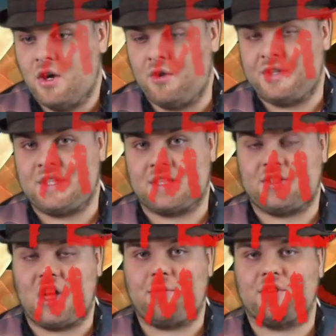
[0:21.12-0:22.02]
only six
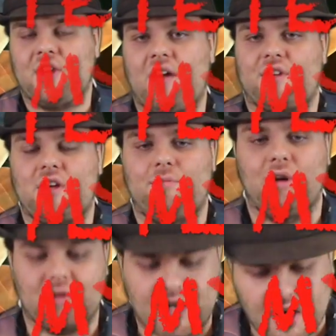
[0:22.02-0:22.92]
chapters left.
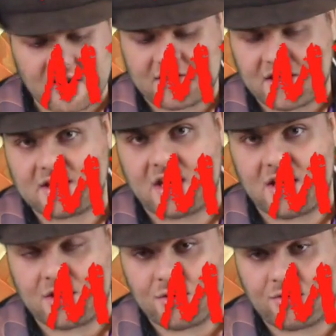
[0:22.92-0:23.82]
But regardless, let's
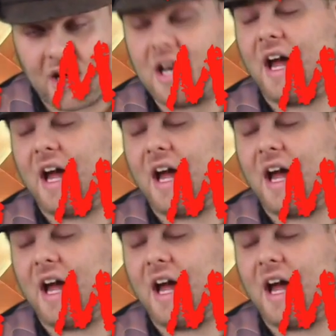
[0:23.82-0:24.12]
get into it, right?